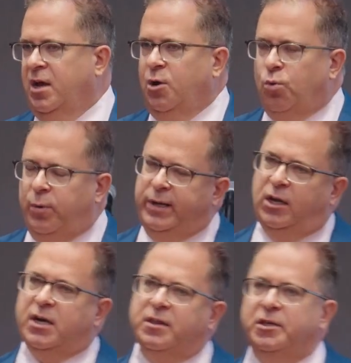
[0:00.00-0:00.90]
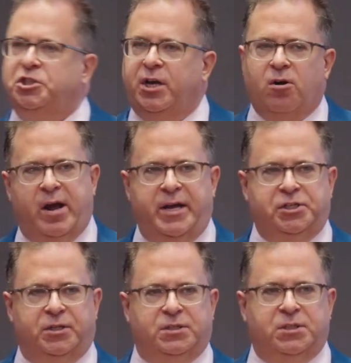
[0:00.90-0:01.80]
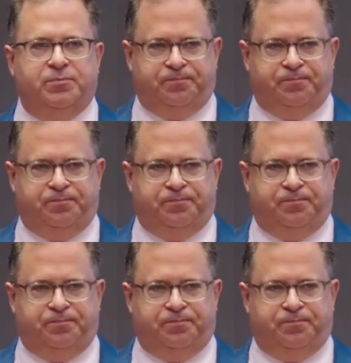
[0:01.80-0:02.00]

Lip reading: When we look at the generations,